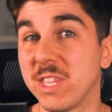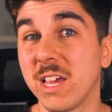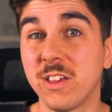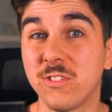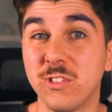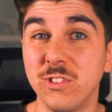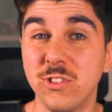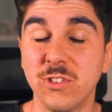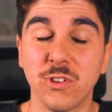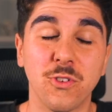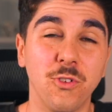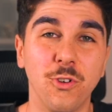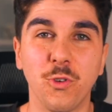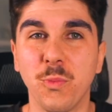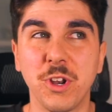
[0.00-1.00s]
Thanks to
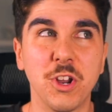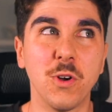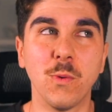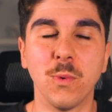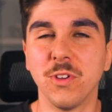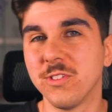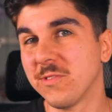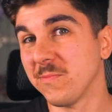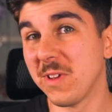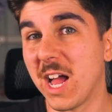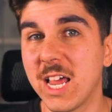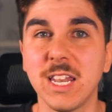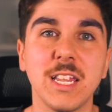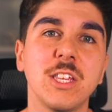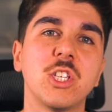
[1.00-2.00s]
Unicorn, we know it was
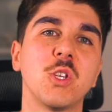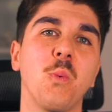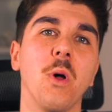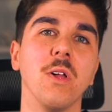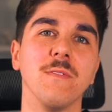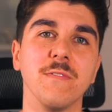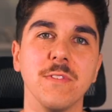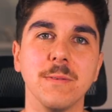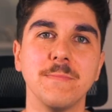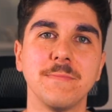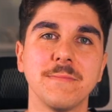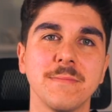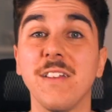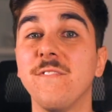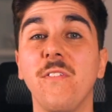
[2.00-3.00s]
at least 12 of them.
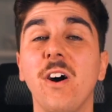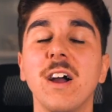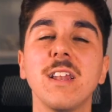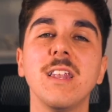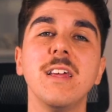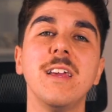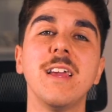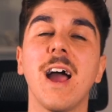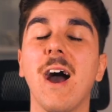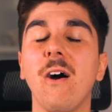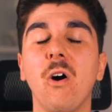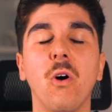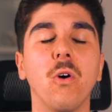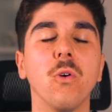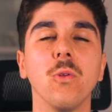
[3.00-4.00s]
And finally, our
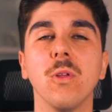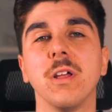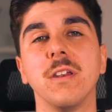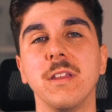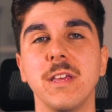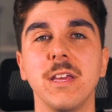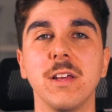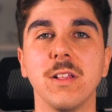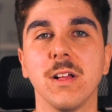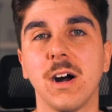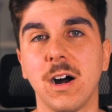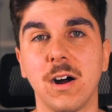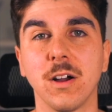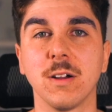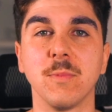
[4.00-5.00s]
whole Nahel
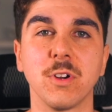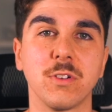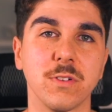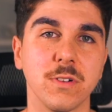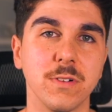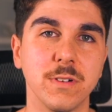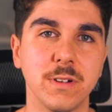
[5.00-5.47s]
Argama crew.